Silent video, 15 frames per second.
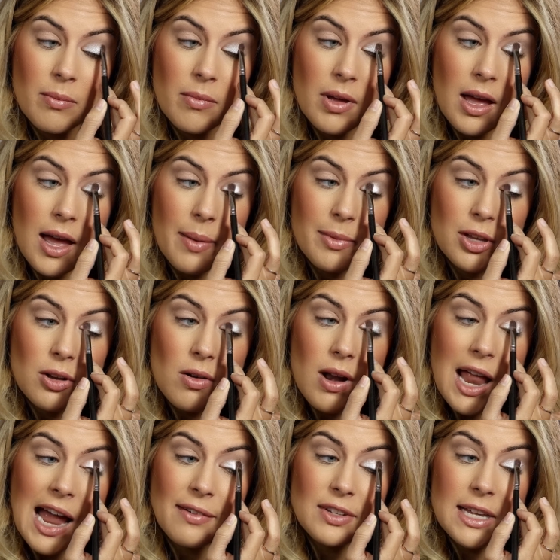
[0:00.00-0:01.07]
You don't
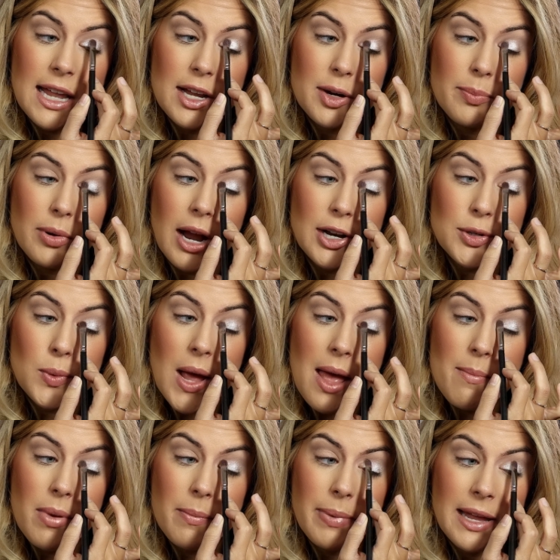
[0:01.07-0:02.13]
have to get your brush
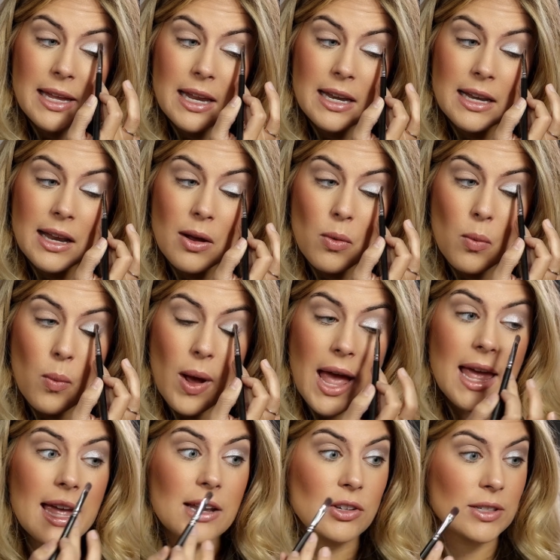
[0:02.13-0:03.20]
wet, but by getting it
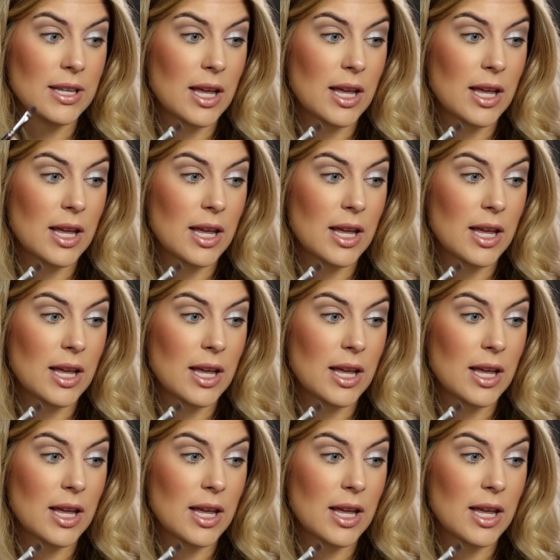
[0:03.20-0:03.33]
wet, it just